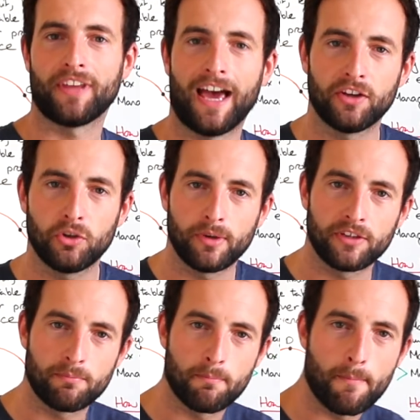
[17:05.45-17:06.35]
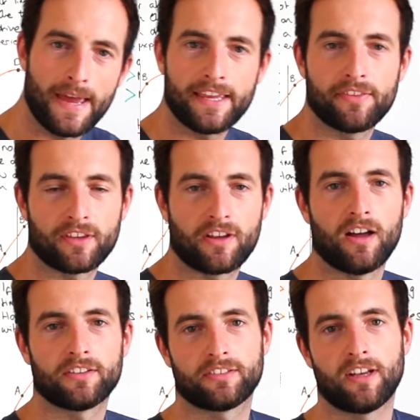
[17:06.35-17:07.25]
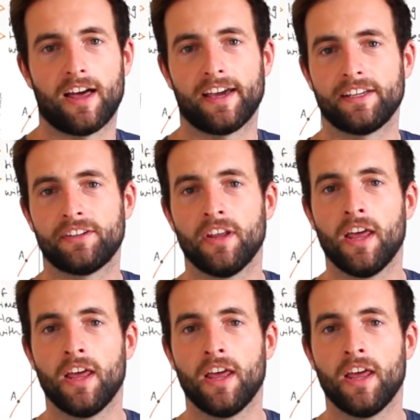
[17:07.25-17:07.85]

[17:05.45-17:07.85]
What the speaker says: How do we make the car slide